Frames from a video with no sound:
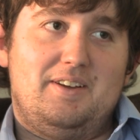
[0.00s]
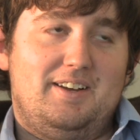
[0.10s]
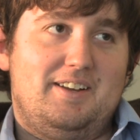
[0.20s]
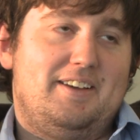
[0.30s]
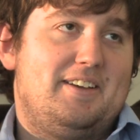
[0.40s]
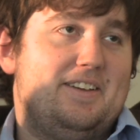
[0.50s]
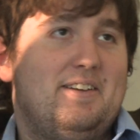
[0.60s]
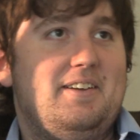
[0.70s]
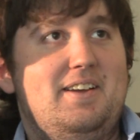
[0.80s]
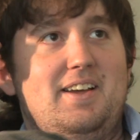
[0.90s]
uh,
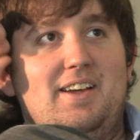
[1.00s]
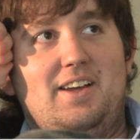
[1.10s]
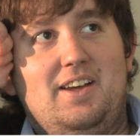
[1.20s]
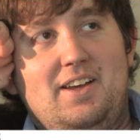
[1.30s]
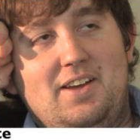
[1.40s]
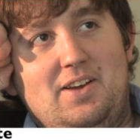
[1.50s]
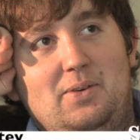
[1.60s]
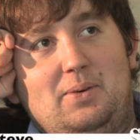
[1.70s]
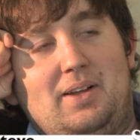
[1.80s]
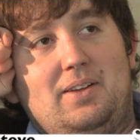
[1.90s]

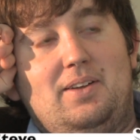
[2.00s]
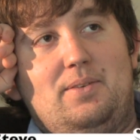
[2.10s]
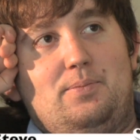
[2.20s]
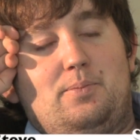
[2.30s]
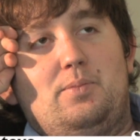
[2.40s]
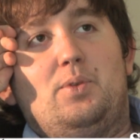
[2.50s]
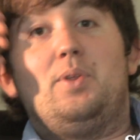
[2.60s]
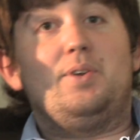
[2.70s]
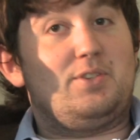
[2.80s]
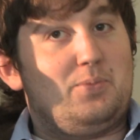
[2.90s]
well,
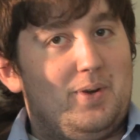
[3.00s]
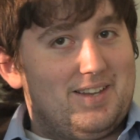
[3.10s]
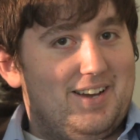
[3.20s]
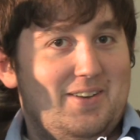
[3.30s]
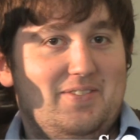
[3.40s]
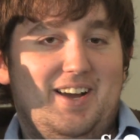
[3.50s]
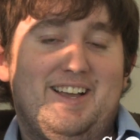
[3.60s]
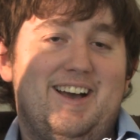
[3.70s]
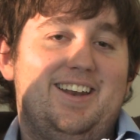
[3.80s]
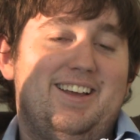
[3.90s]
well, there's this one time I
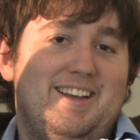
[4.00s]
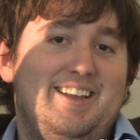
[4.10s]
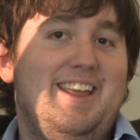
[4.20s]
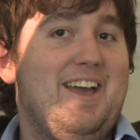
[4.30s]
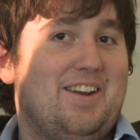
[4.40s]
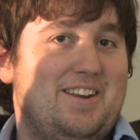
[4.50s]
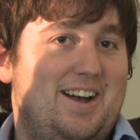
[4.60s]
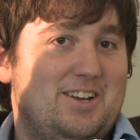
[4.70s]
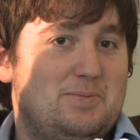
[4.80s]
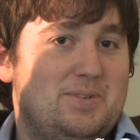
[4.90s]
got uh, an A on an
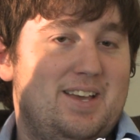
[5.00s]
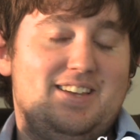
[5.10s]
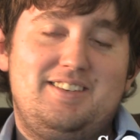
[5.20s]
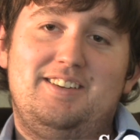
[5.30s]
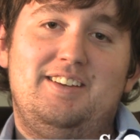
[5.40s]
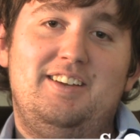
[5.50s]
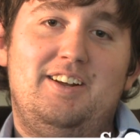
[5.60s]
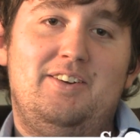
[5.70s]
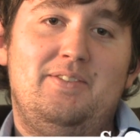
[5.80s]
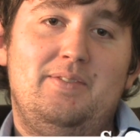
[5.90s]
algebra test, you
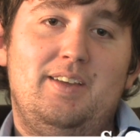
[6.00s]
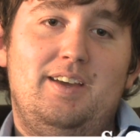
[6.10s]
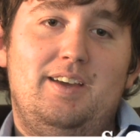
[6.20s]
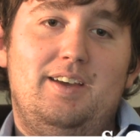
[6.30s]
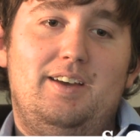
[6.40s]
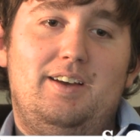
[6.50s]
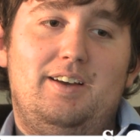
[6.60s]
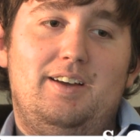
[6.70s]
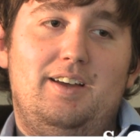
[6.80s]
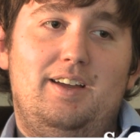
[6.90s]
know,
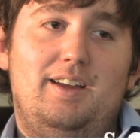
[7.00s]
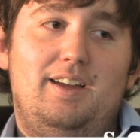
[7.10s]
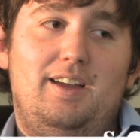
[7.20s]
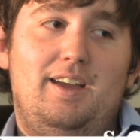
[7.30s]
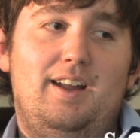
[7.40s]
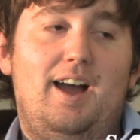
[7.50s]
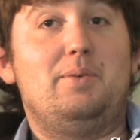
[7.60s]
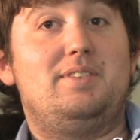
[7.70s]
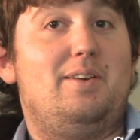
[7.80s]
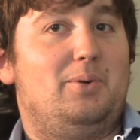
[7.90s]
uh, and I
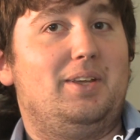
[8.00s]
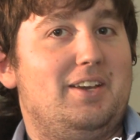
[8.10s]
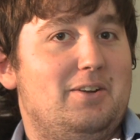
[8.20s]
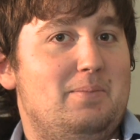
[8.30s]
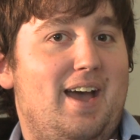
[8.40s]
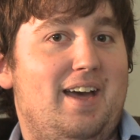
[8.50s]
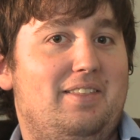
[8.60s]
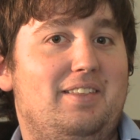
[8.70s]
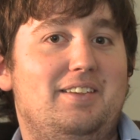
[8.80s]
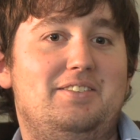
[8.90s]
was never really good at
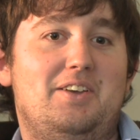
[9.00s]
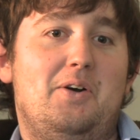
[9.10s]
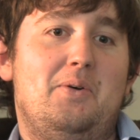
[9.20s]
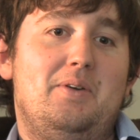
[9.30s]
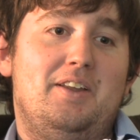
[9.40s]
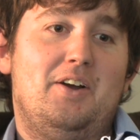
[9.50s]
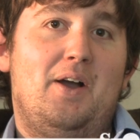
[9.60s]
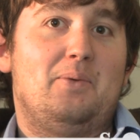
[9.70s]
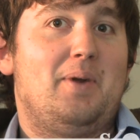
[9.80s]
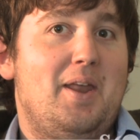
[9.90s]
math. So, you know,
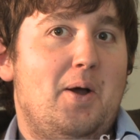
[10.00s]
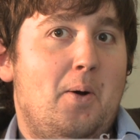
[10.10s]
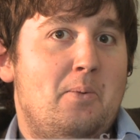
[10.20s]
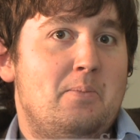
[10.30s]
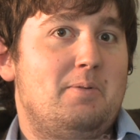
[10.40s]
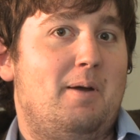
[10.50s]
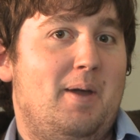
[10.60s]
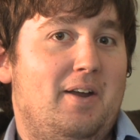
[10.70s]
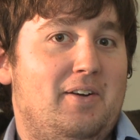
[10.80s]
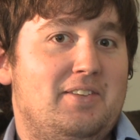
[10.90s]
I ran home to my
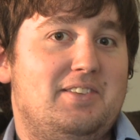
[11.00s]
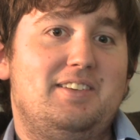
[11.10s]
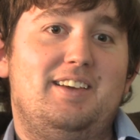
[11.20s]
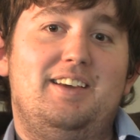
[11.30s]
parents.